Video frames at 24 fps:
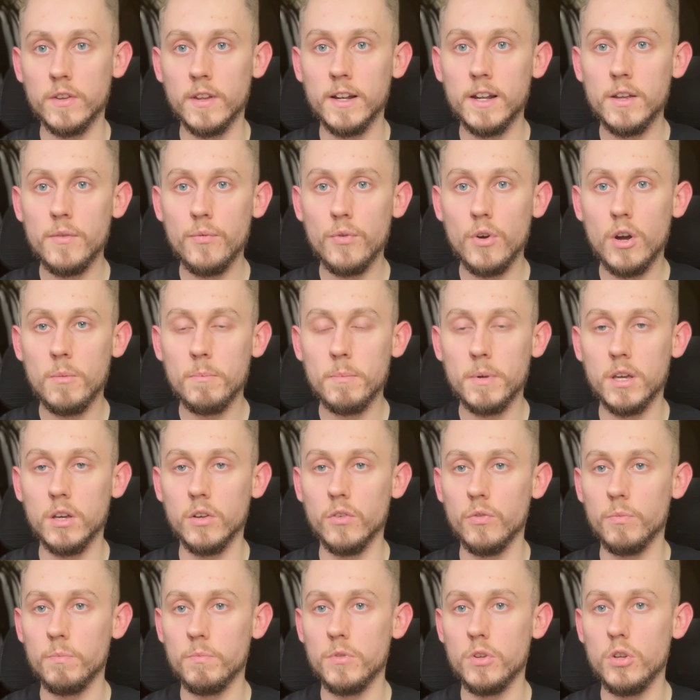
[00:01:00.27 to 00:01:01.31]
to lift from
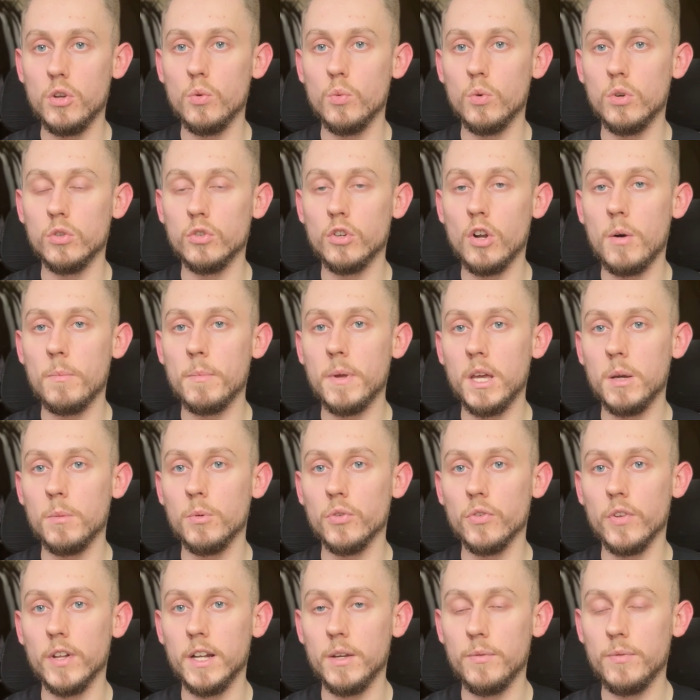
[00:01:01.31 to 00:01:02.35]
because you will not be
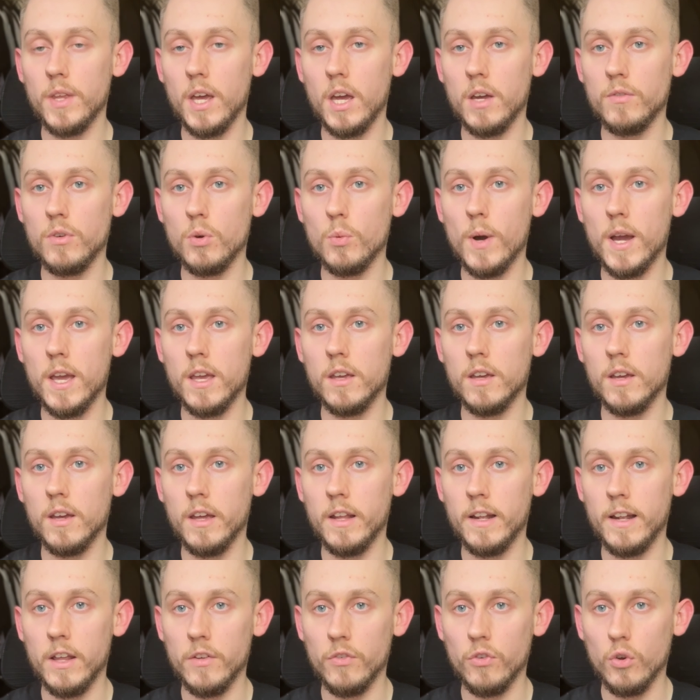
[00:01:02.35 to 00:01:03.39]
able to lift a heavy weight
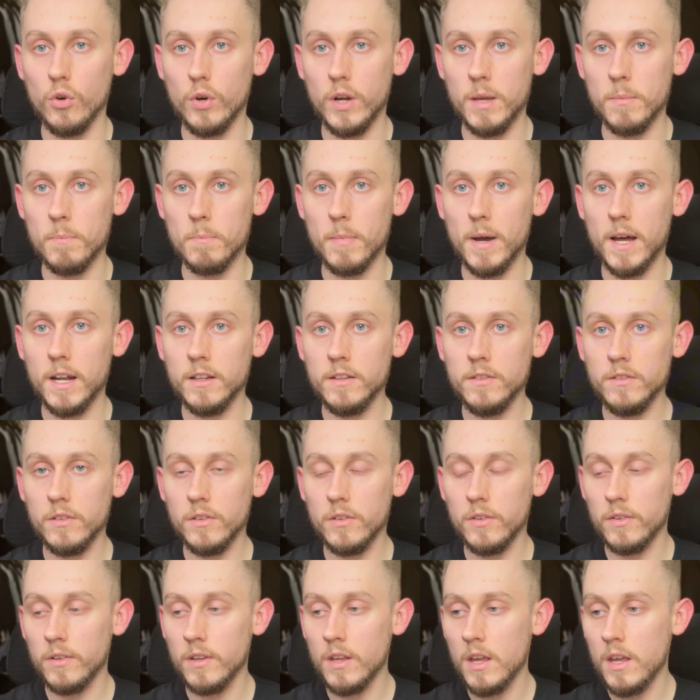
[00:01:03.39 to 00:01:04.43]
unless you're in
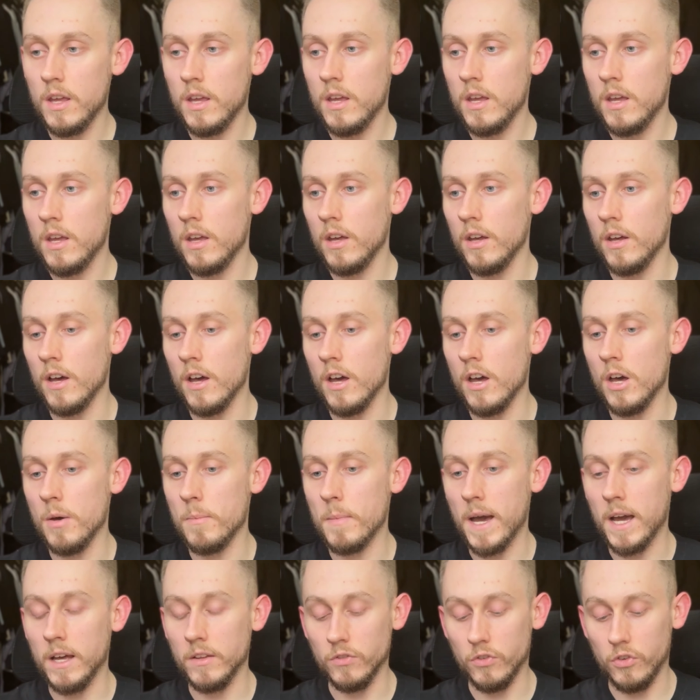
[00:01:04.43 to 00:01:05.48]
balance.
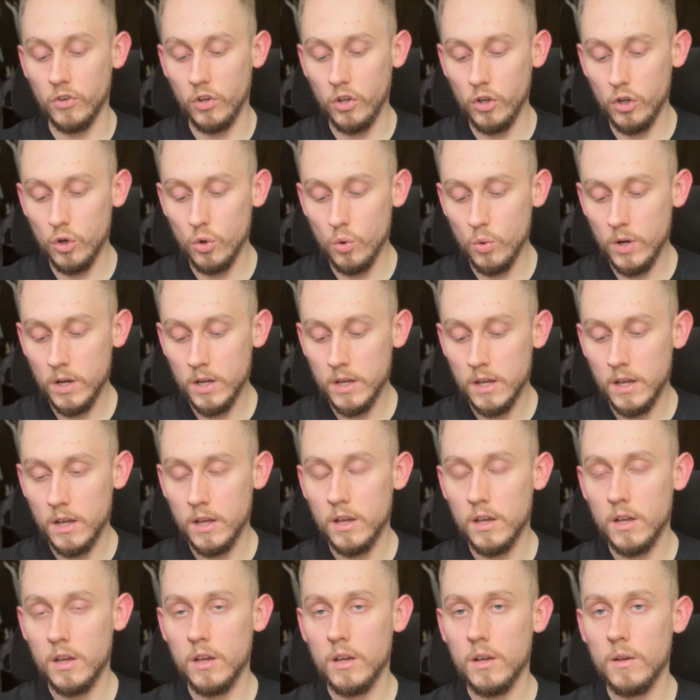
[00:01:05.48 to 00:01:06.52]
And two,
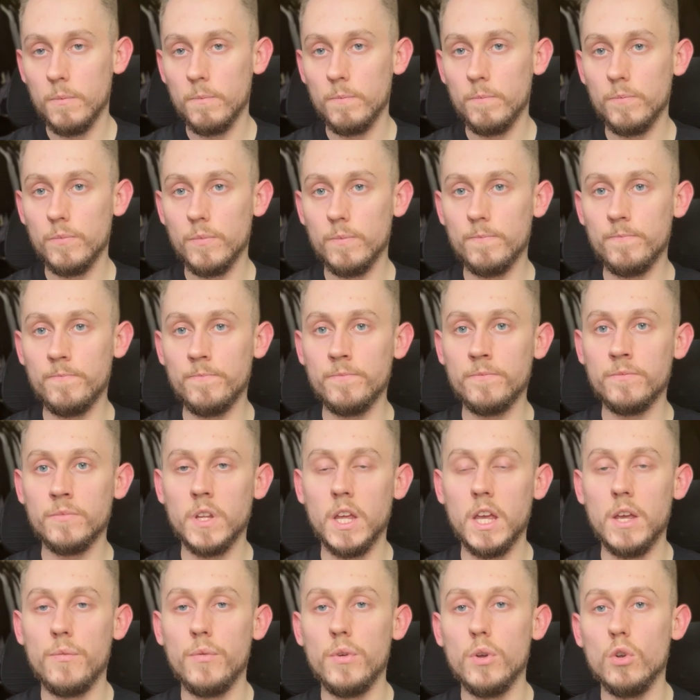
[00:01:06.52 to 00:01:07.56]

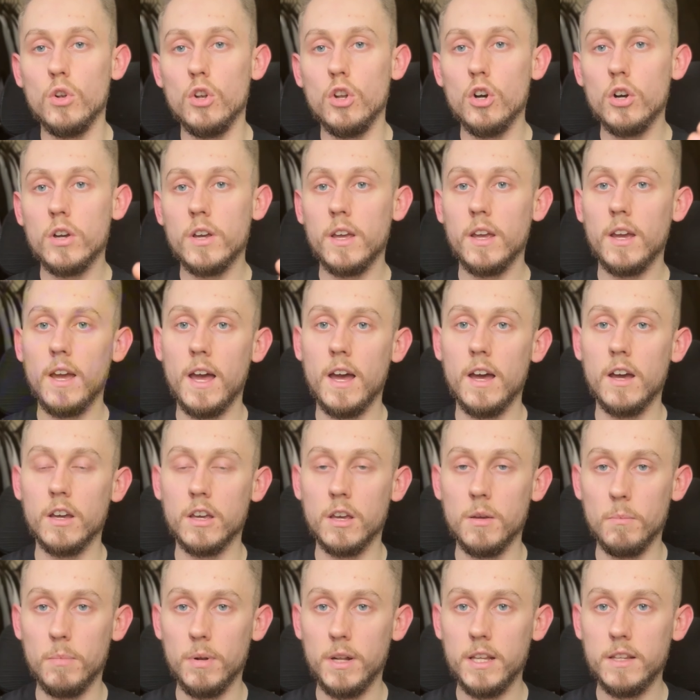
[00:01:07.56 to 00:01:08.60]
if you look at a
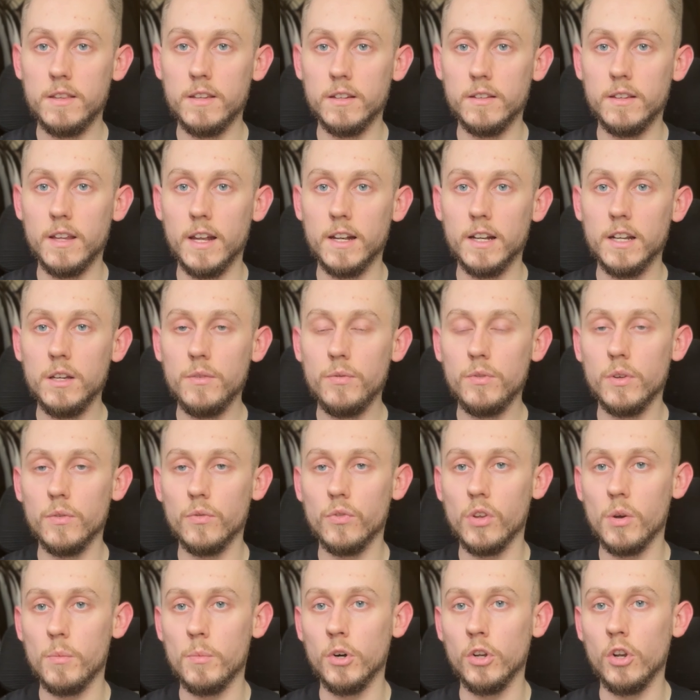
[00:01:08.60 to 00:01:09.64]
completed deadlift of
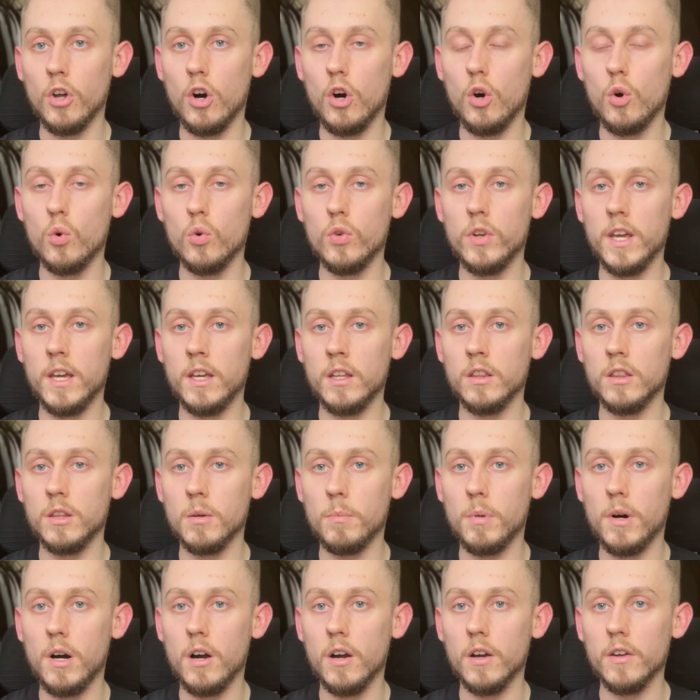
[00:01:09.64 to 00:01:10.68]
someone holding the
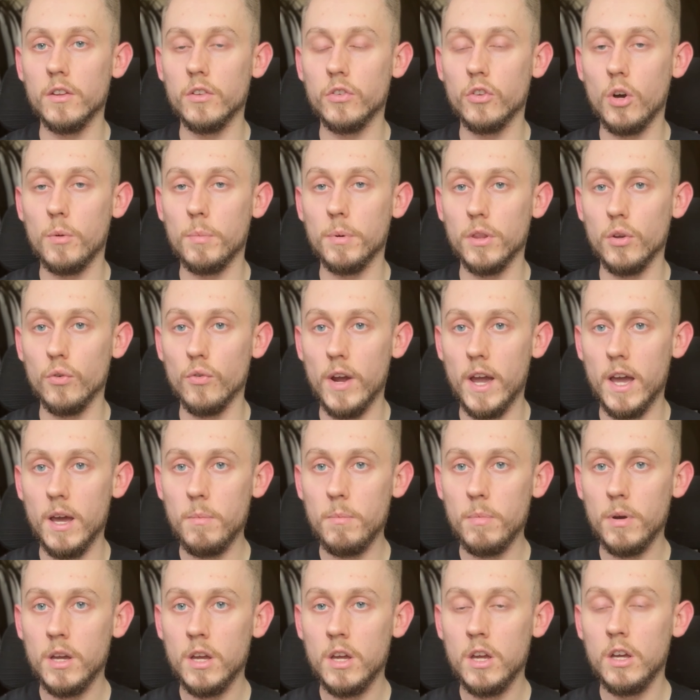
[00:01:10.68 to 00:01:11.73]
bar at the top of the
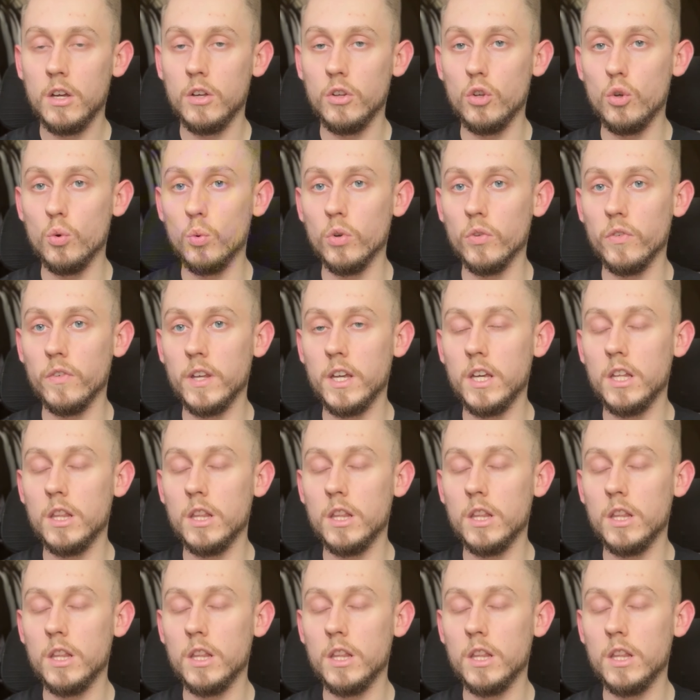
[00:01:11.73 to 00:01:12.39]
rep, you will see